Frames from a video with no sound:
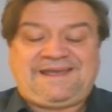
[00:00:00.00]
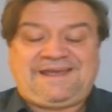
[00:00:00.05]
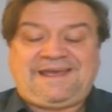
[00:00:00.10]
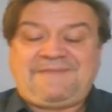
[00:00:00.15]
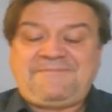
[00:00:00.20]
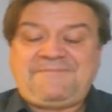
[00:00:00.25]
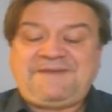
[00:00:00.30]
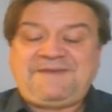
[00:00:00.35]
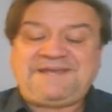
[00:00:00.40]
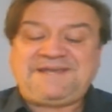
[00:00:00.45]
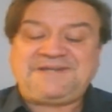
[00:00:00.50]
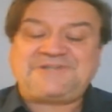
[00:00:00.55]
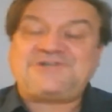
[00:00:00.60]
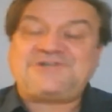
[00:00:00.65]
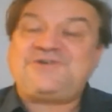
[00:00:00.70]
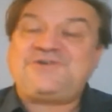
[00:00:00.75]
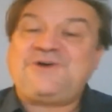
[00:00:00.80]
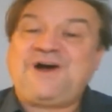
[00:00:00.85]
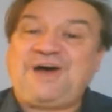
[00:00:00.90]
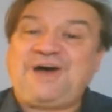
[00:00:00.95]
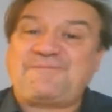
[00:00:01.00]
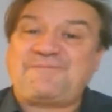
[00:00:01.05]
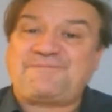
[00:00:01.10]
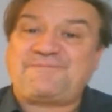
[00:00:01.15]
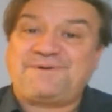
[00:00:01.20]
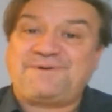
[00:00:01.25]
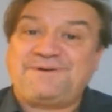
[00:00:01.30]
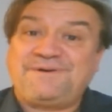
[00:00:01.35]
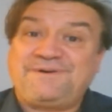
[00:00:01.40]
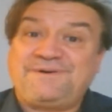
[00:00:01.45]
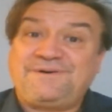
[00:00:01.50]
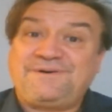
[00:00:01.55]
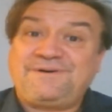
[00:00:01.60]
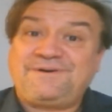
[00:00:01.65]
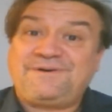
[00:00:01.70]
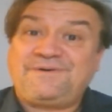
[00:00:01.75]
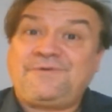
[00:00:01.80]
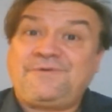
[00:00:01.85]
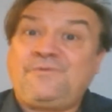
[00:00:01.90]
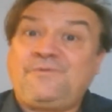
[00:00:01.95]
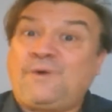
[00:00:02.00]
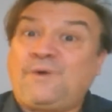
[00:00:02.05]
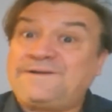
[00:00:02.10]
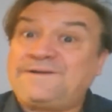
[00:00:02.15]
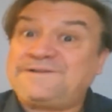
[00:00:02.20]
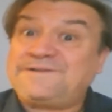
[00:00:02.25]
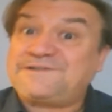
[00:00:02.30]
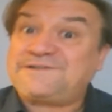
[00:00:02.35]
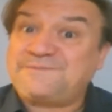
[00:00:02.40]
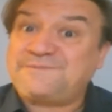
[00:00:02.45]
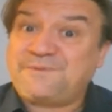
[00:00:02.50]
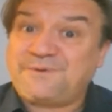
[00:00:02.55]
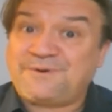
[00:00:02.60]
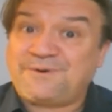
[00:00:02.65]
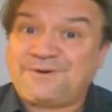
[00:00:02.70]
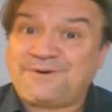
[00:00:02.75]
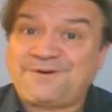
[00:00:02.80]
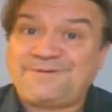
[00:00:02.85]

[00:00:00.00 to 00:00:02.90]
and begin to hop once more.